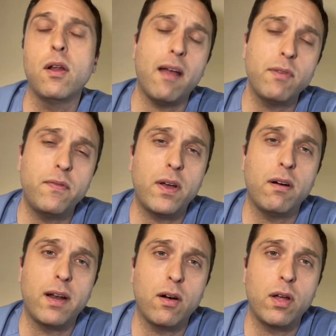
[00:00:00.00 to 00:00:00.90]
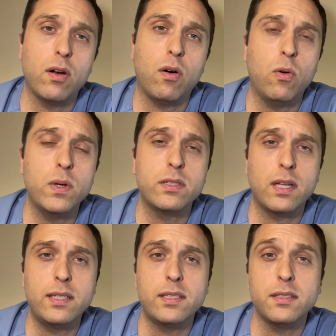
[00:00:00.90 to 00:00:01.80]
Every veterinarian always
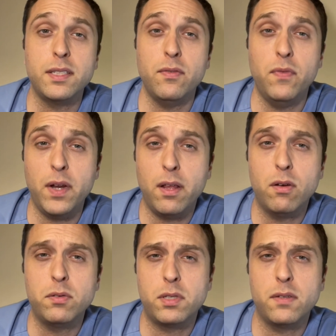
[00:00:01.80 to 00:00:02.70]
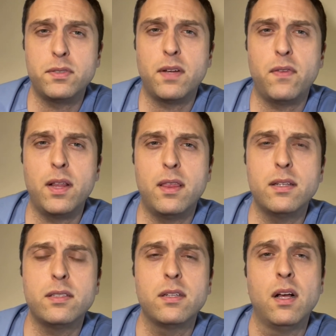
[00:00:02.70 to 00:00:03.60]
likes to see videos of stuff like
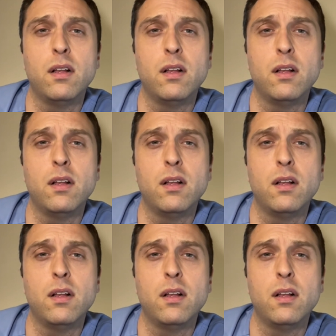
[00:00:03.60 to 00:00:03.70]
this.